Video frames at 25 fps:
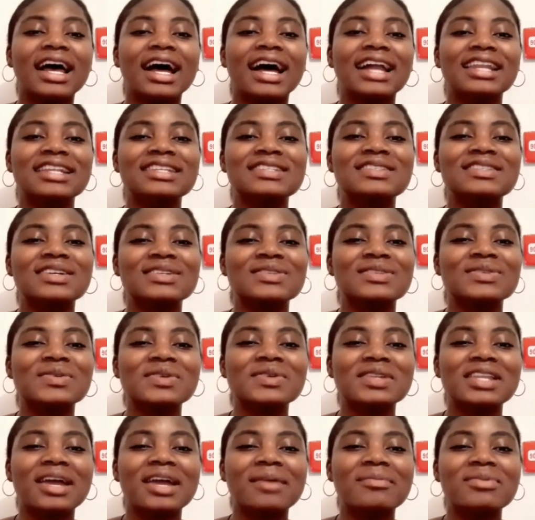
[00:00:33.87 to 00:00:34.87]
And it's not
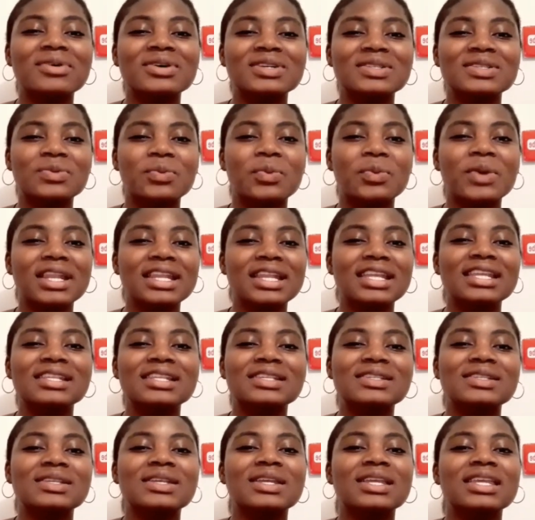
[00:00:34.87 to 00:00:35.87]
only about when
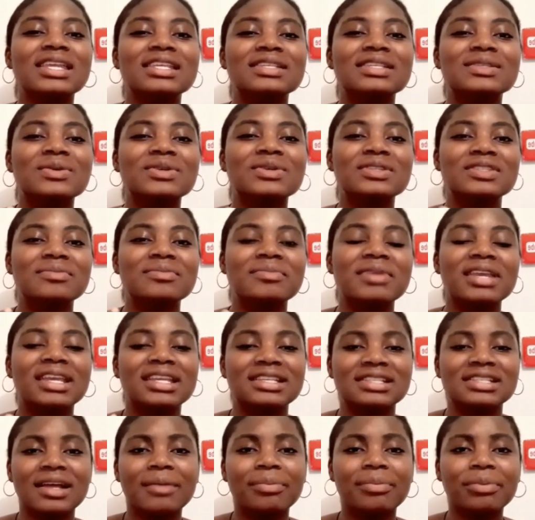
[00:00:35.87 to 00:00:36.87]
he's going to make
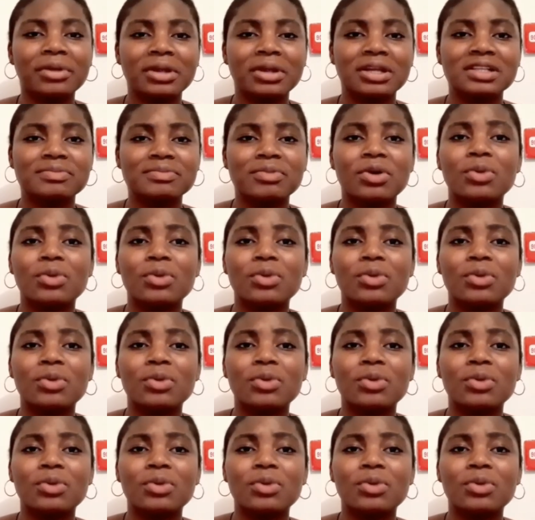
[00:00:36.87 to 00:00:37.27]
his appearance,